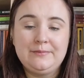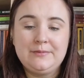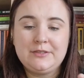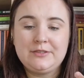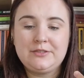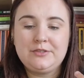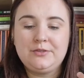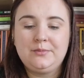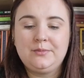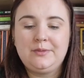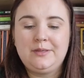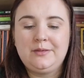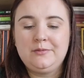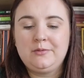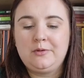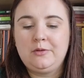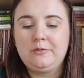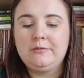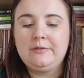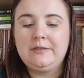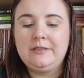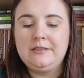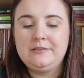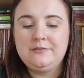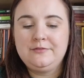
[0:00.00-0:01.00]
There's something wrong
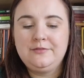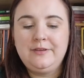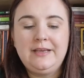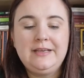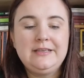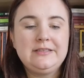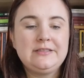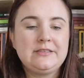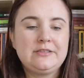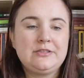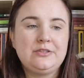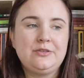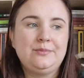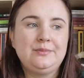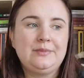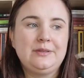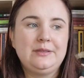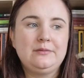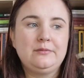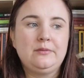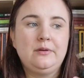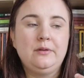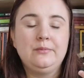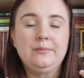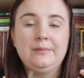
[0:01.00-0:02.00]
with his face, there's
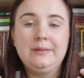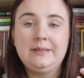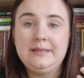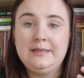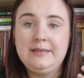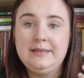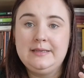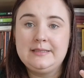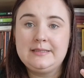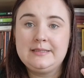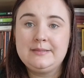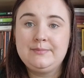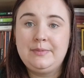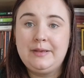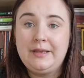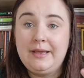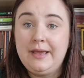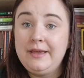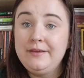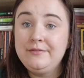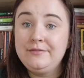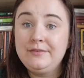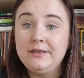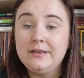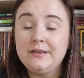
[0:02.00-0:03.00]
something wrong with his
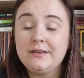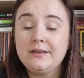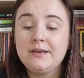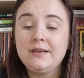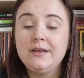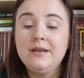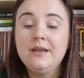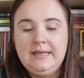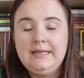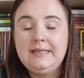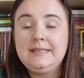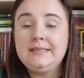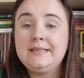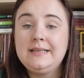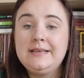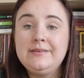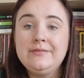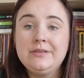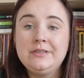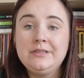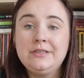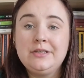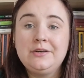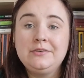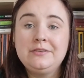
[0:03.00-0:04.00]
behavior, and
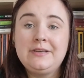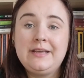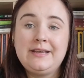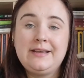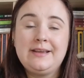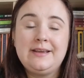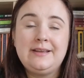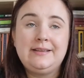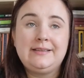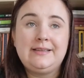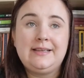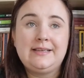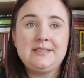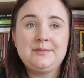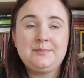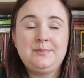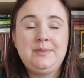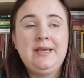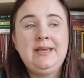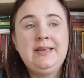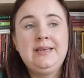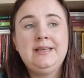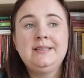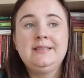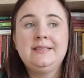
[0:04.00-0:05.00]
even though they cannot
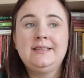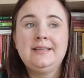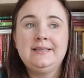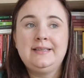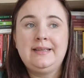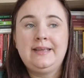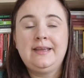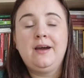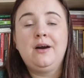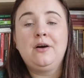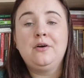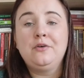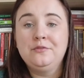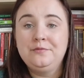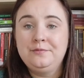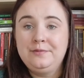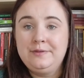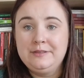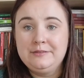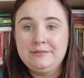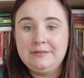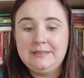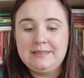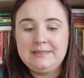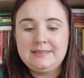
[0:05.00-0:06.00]
explain it, they all
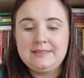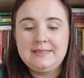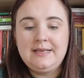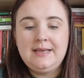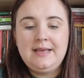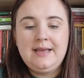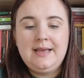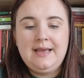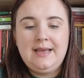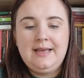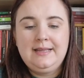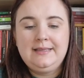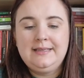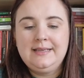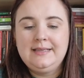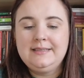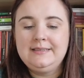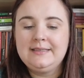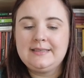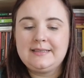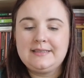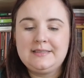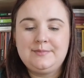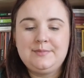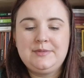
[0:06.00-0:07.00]
feel it. And then
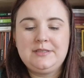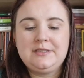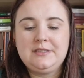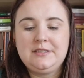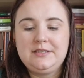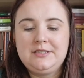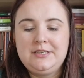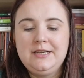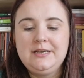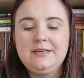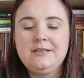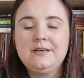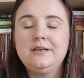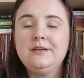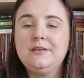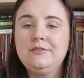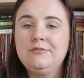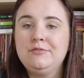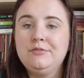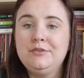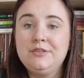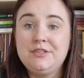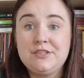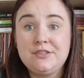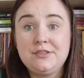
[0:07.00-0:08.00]
there's Mr. Jekyll,
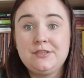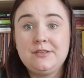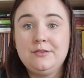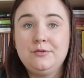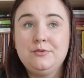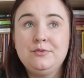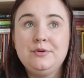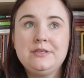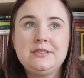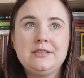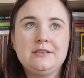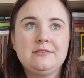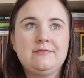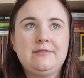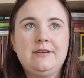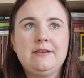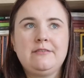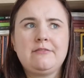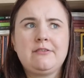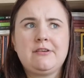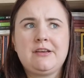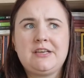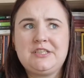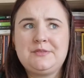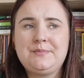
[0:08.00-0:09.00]
who is a
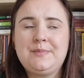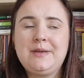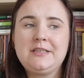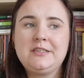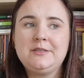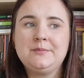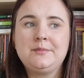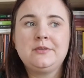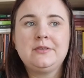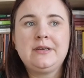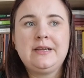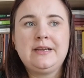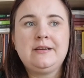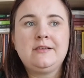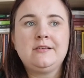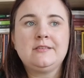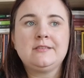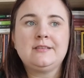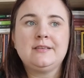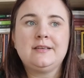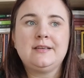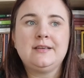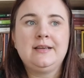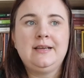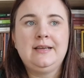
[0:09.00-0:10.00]
very respectable
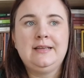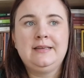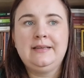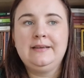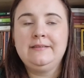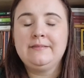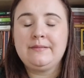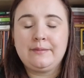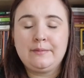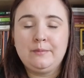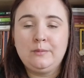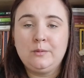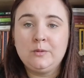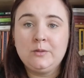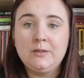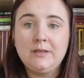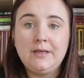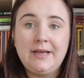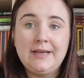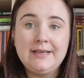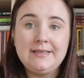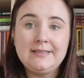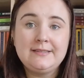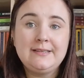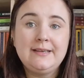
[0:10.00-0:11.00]
character, and everyone
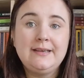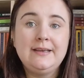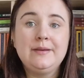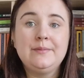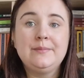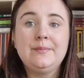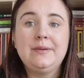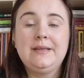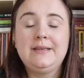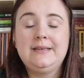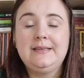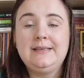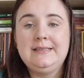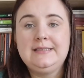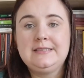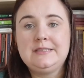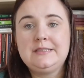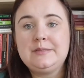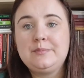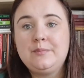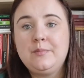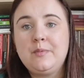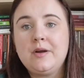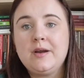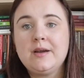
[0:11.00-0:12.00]
likes him, and he's
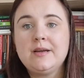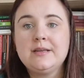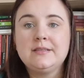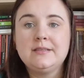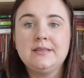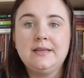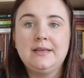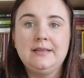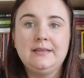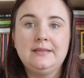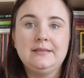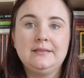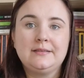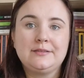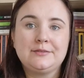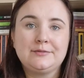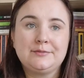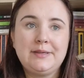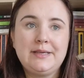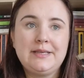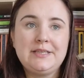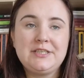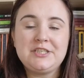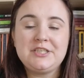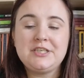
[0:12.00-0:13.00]
smart and
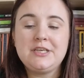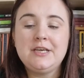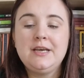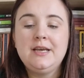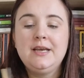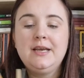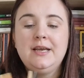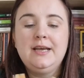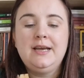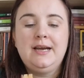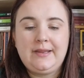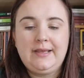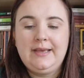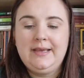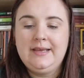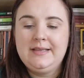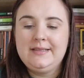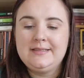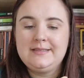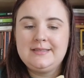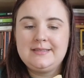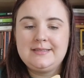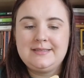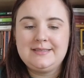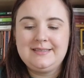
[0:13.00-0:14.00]
rich.
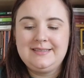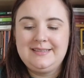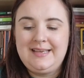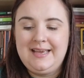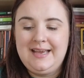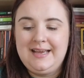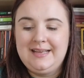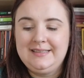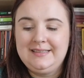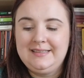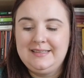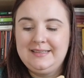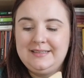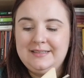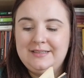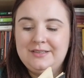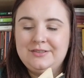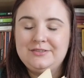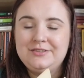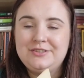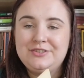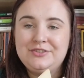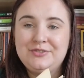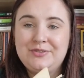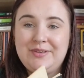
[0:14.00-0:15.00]
And yeah,
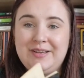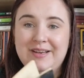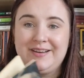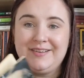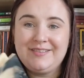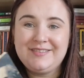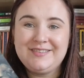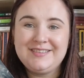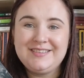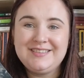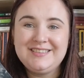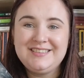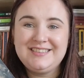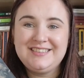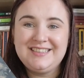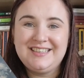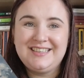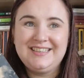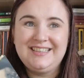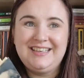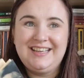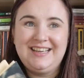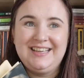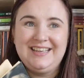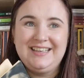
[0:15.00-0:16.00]
those two characters
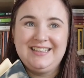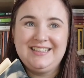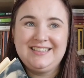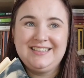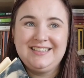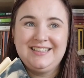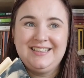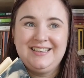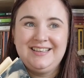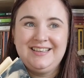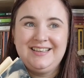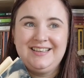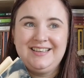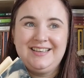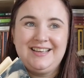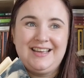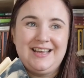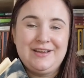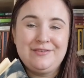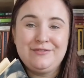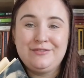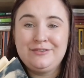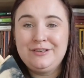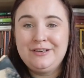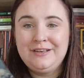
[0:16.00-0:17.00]
are like
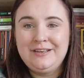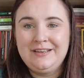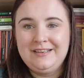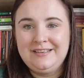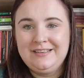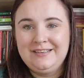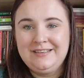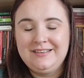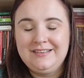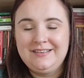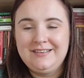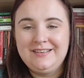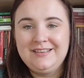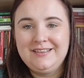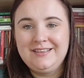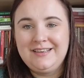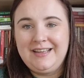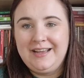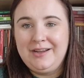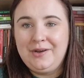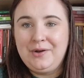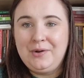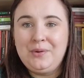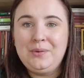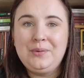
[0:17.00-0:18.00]
heaven and
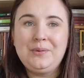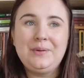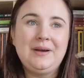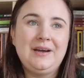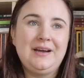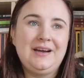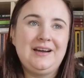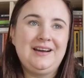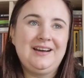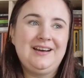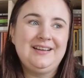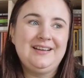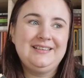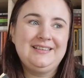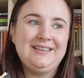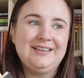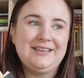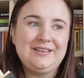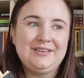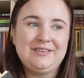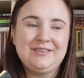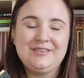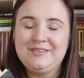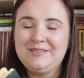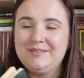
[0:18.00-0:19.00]
hell.
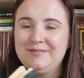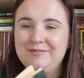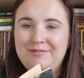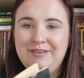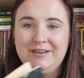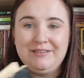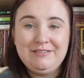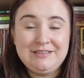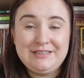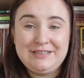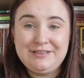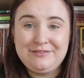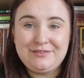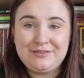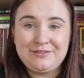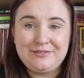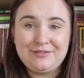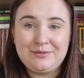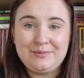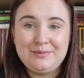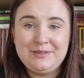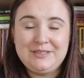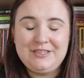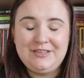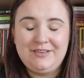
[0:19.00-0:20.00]
They're very different
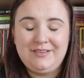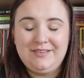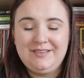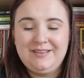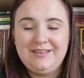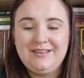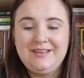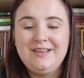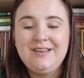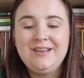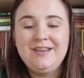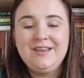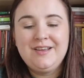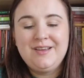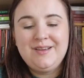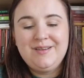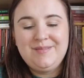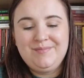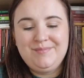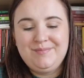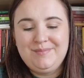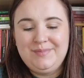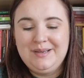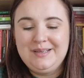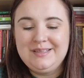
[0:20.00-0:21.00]
from each other,
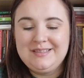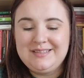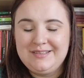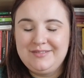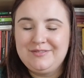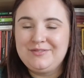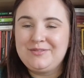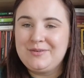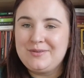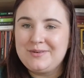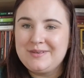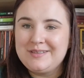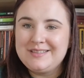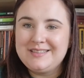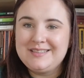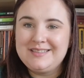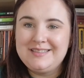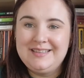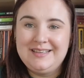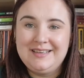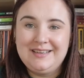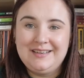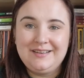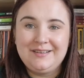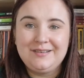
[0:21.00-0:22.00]
but of course
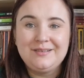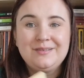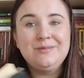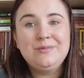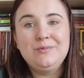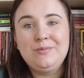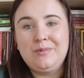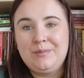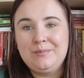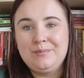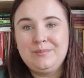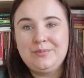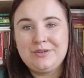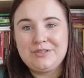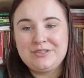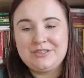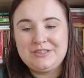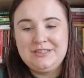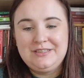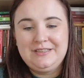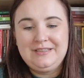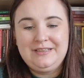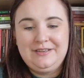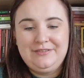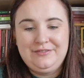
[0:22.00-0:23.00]
they're one
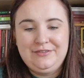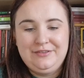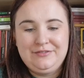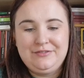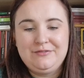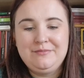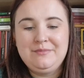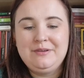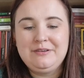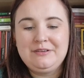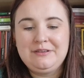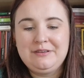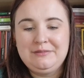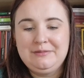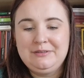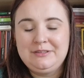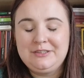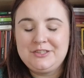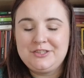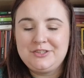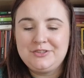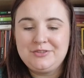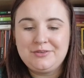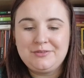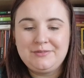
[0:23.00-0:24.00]
person. If you're familiar with
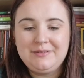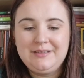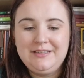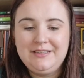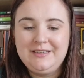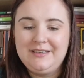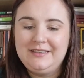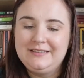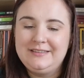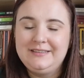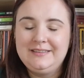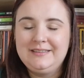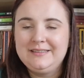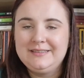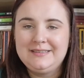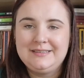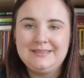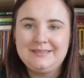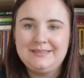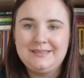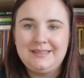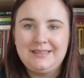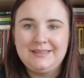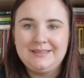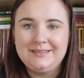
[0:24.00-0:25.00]
the story, I think it's
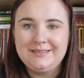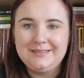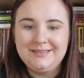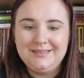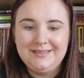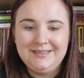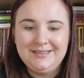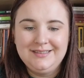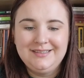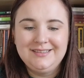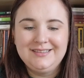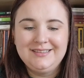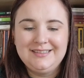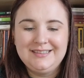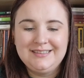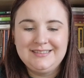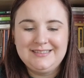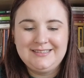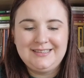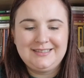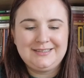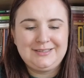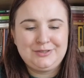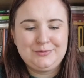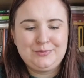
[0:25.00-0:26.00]
like
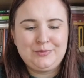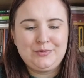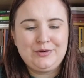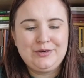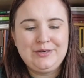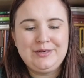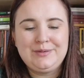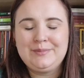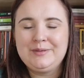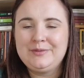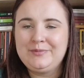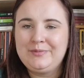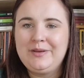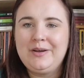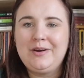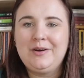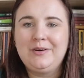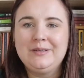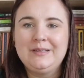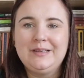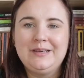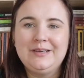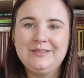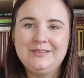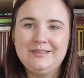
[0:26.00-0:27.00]
it's not a spoiler, but we
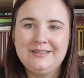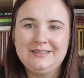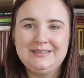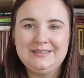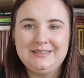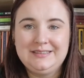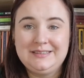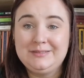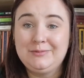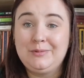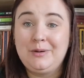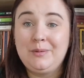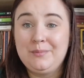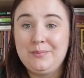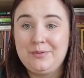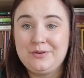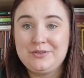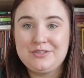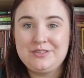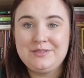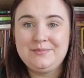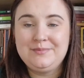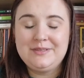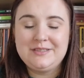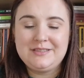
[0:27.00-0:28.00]
all know that it's one
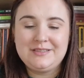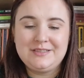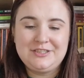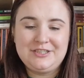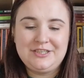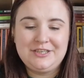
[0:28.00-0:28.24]
person, Mr.